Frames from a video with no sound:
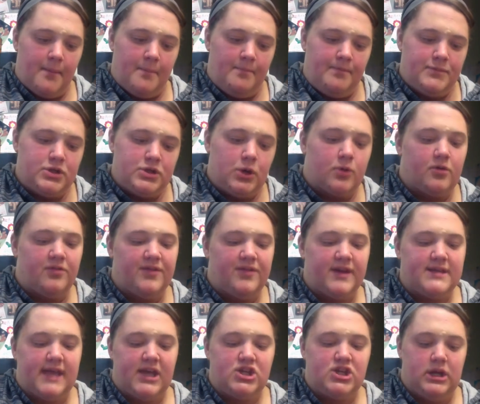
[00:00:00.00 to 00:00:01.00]
Total
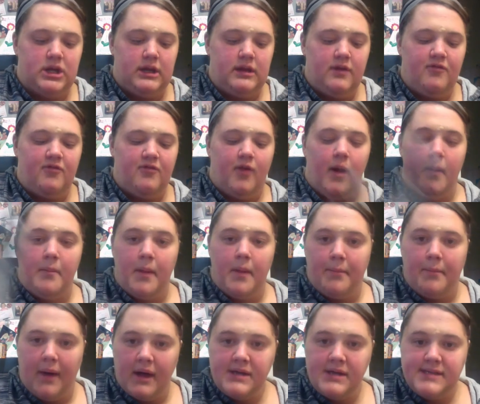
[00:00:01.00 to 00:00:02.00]
Fixation from
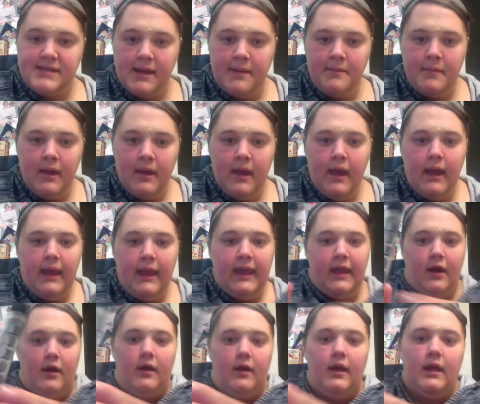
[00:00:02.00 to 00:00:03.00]
Buxom.
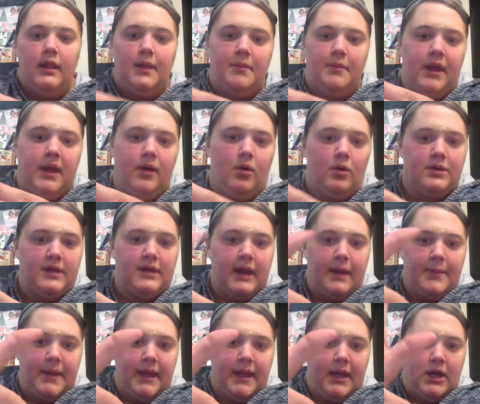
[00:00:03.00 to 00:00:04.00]
Here, let me hold it
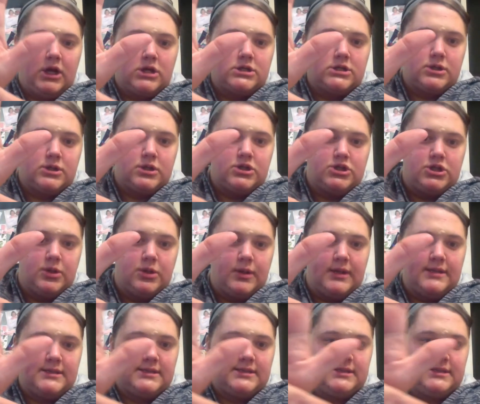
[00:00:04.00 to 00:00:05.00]
up here so that you
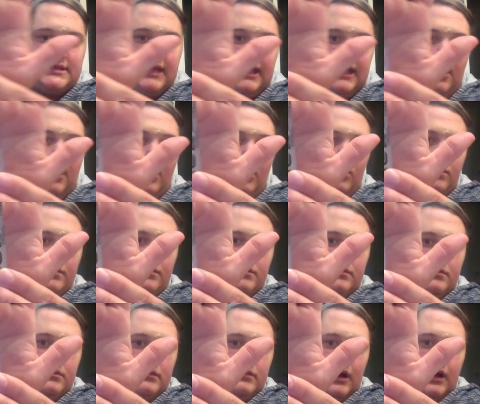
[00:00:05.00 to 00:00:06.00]
can see. Oh,
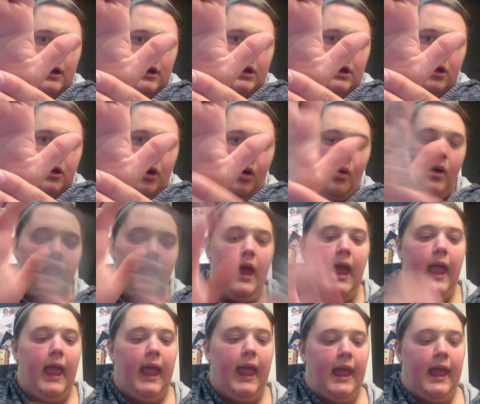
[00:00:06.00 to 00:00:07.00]
there you go.
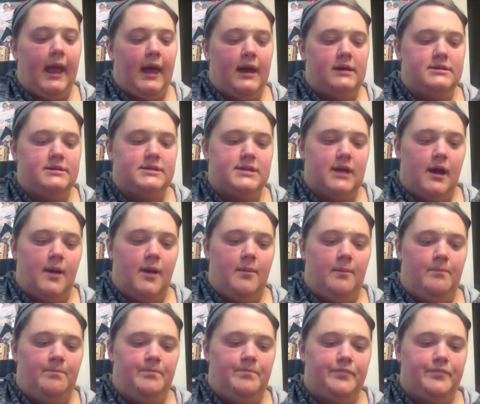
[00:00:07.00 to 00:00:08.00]
And
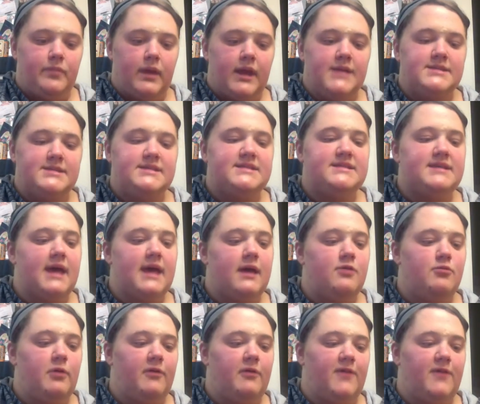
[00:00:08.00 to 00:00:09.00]
it's Set and
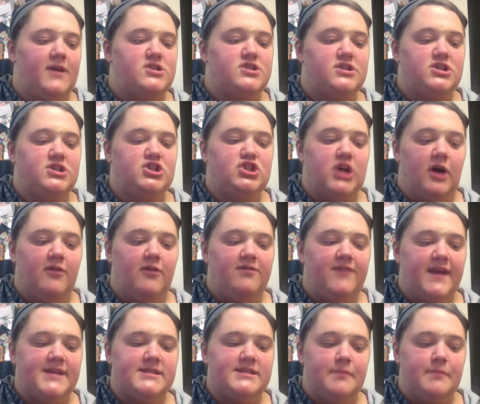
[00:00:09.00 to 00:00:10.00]
Refreshed Gel
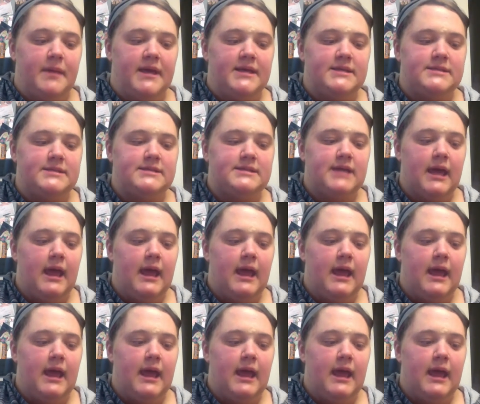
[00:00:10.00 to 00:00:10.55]
Face Mist.